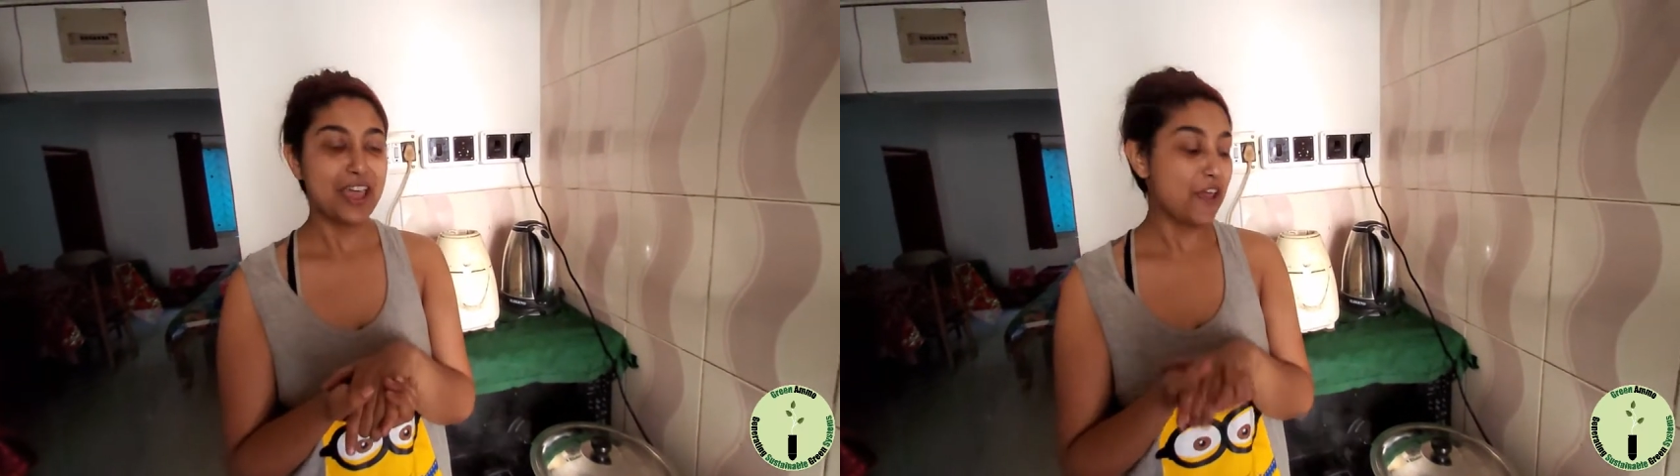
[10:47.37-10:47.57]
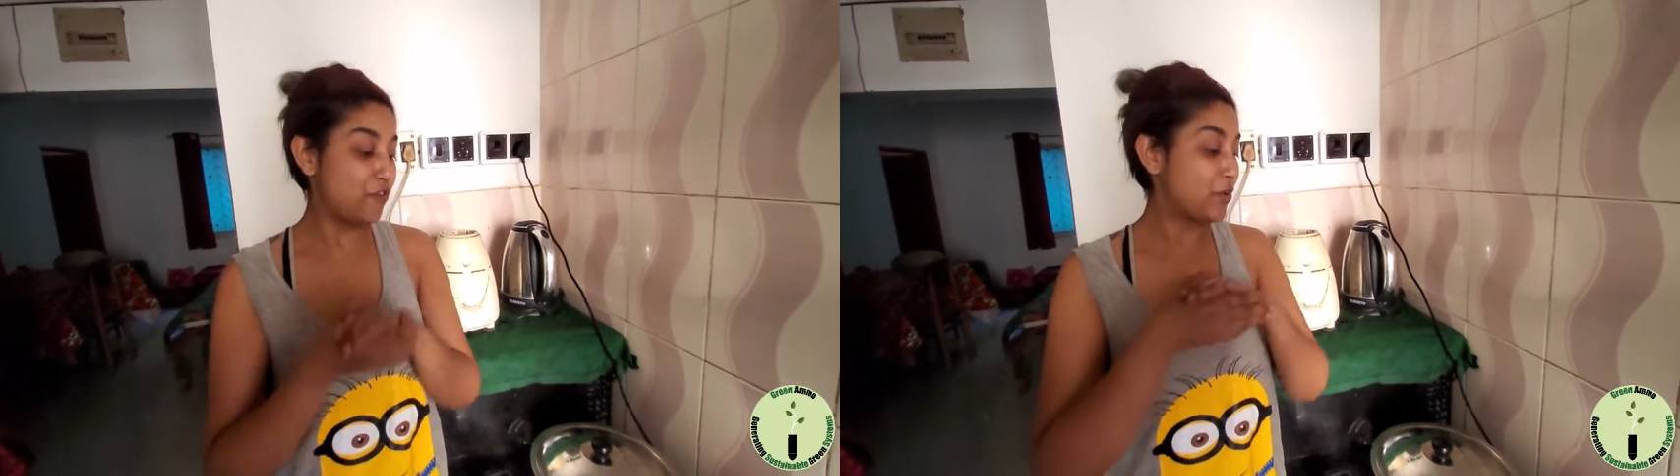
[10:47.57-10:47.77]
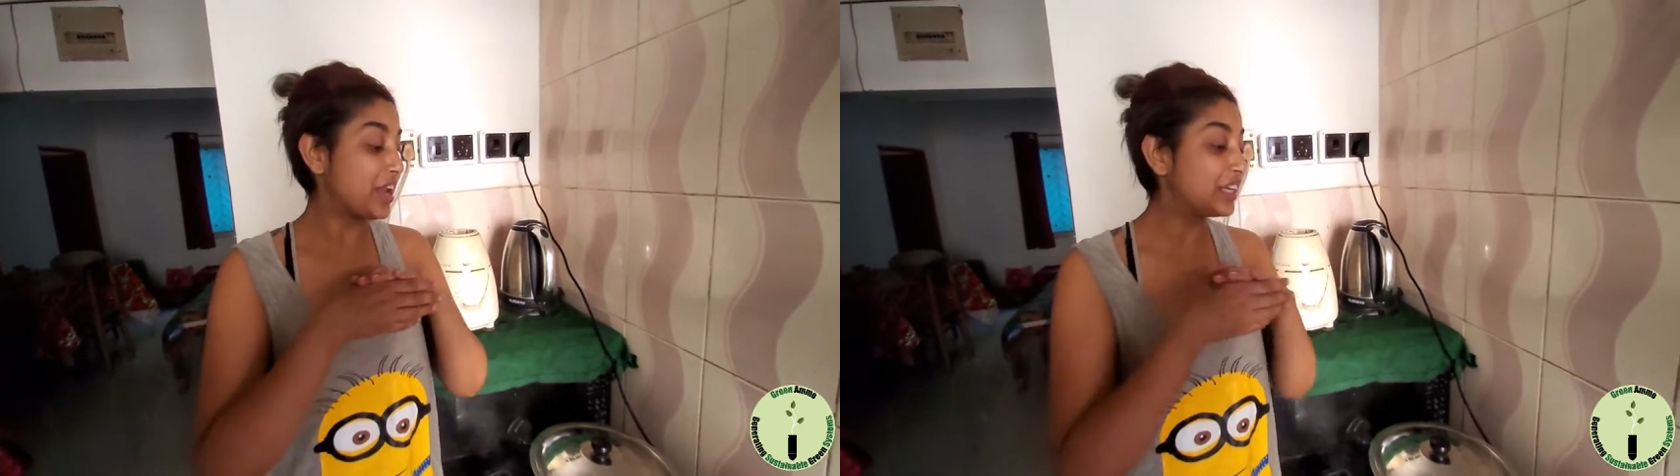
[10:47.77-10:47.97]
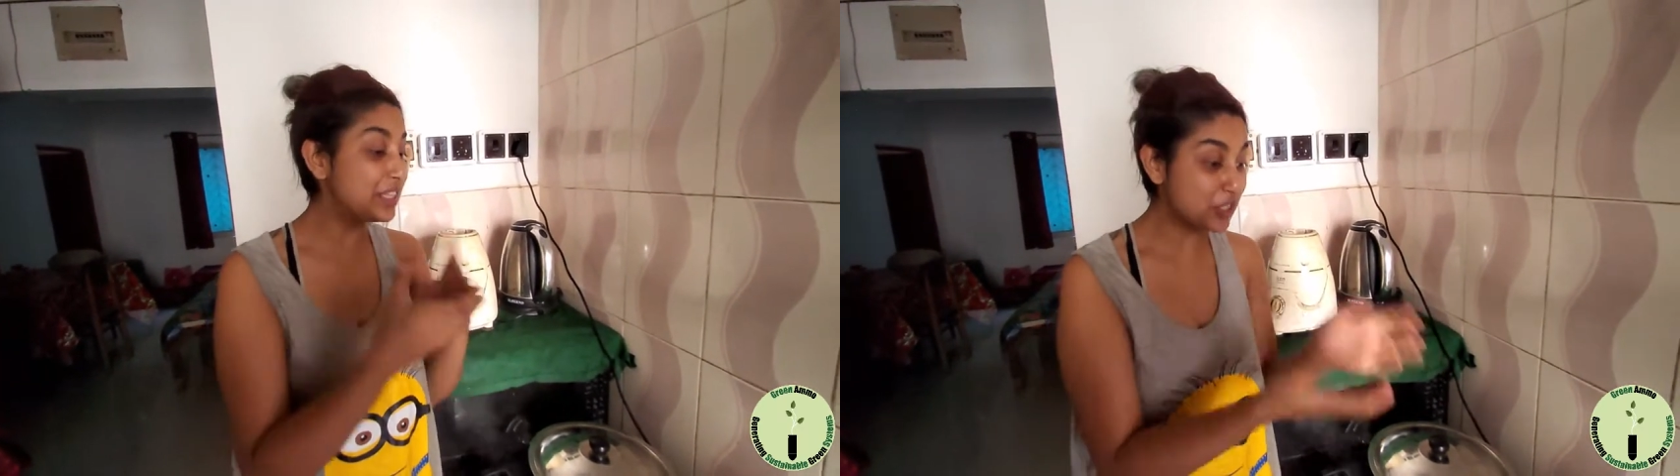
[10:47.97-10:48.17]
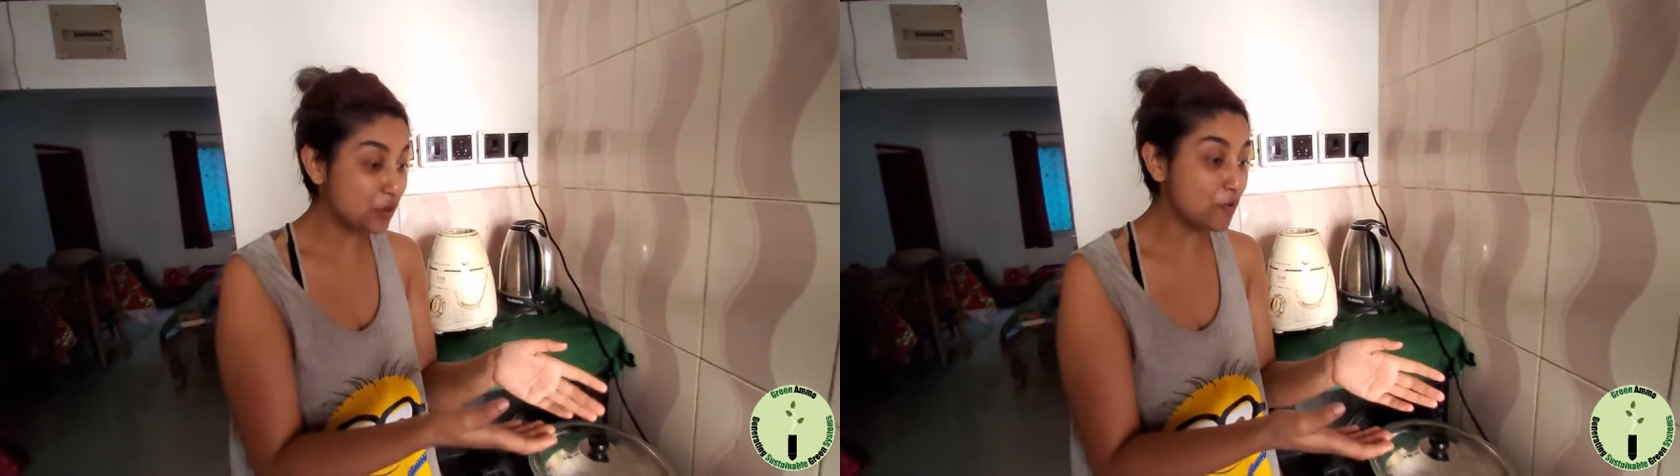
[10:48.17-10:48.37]
If you can
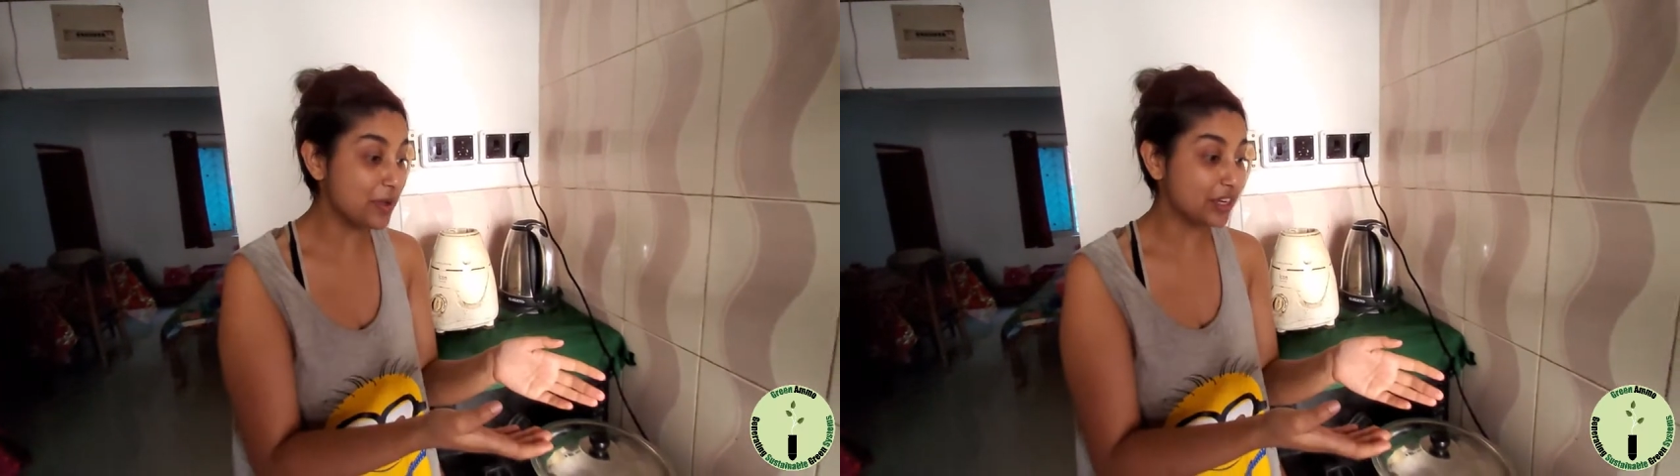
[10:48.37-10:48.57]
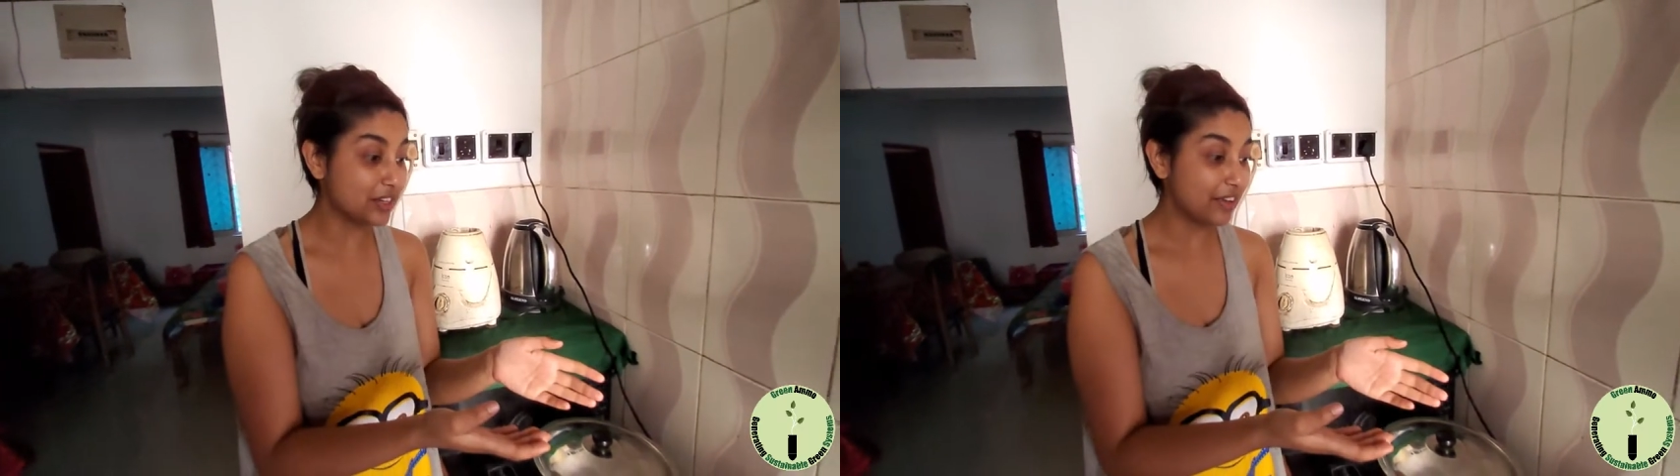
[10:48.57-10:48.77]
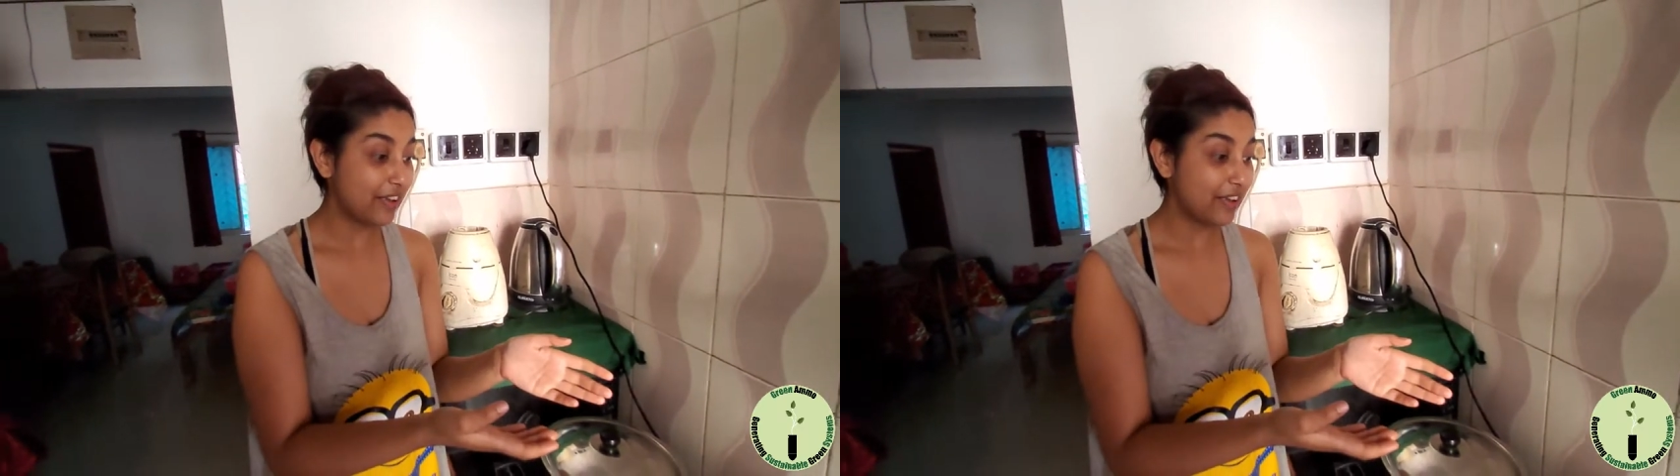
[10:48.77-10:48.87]
consume it,